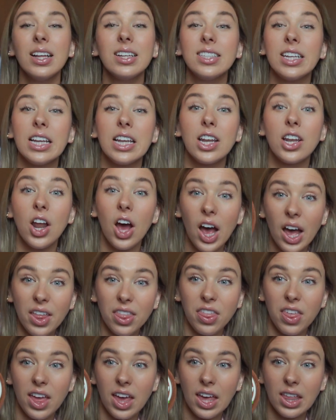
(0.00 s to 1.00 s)
did
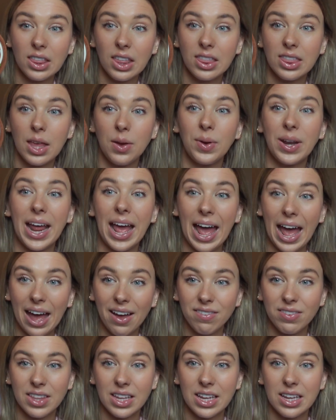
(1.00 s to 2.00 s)
not think that they would
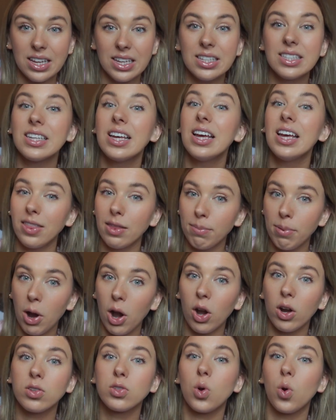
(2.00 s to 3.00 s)
have these in the
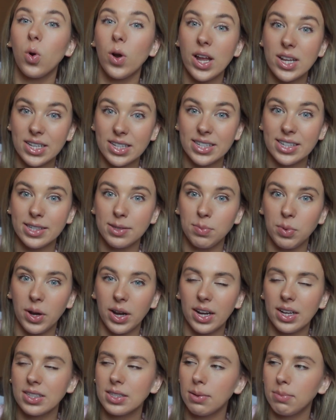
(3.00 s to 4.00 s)
parks or at Disney Springs,